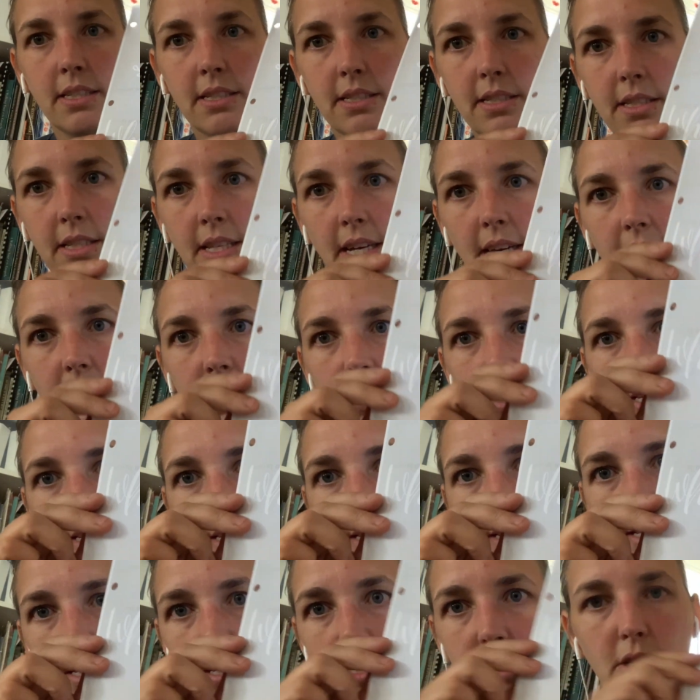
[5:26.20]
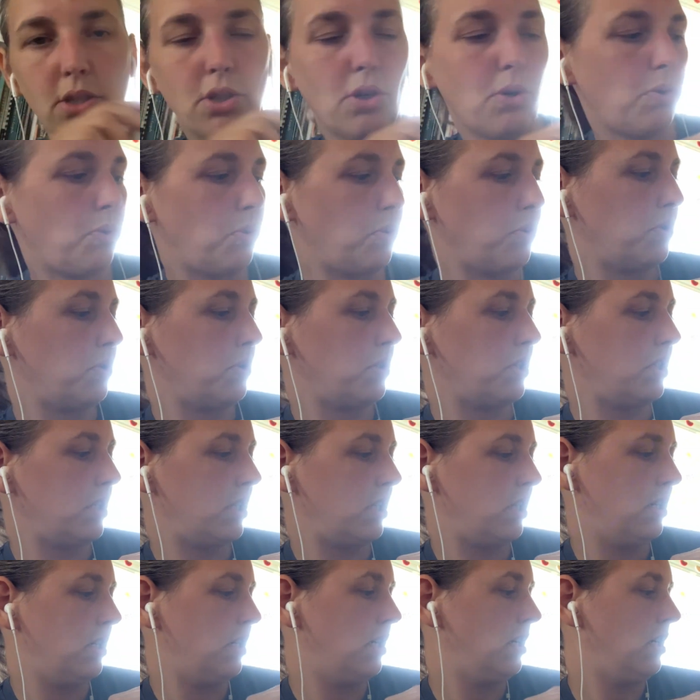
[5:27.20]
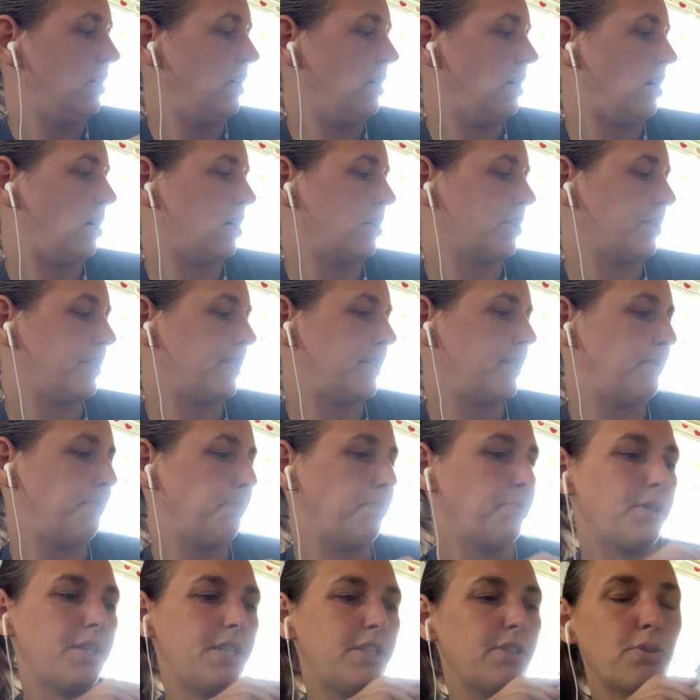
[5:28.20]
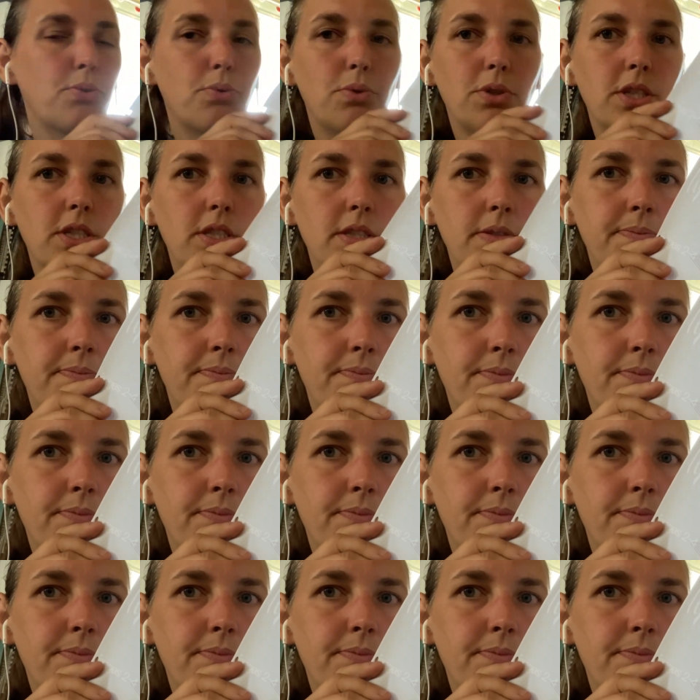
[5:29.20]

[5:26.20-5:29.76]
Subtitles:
that is the Wholehearted Preschool.